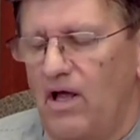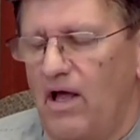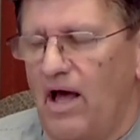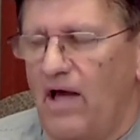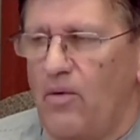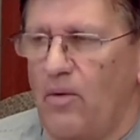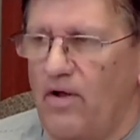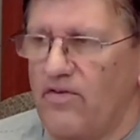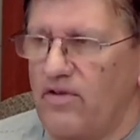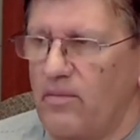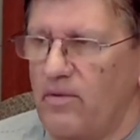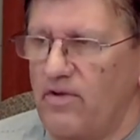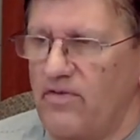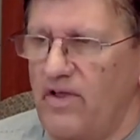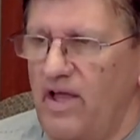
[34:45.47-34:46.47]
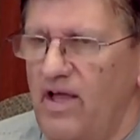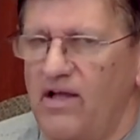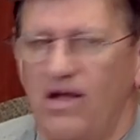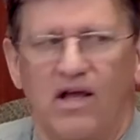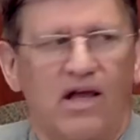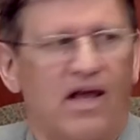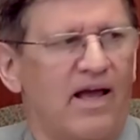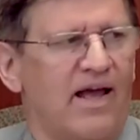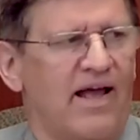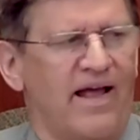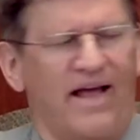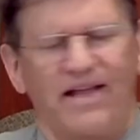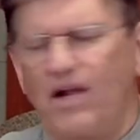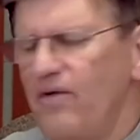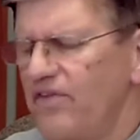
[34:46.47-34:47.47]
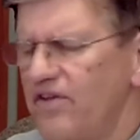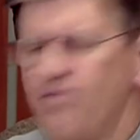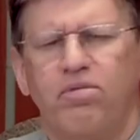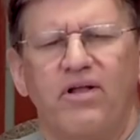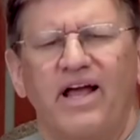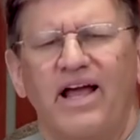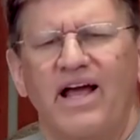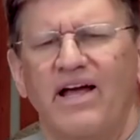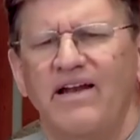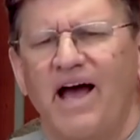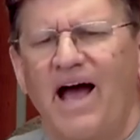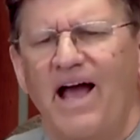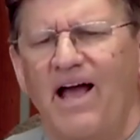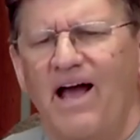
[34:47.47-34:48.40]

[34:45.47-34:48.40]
I don't want someone saying, this plan, I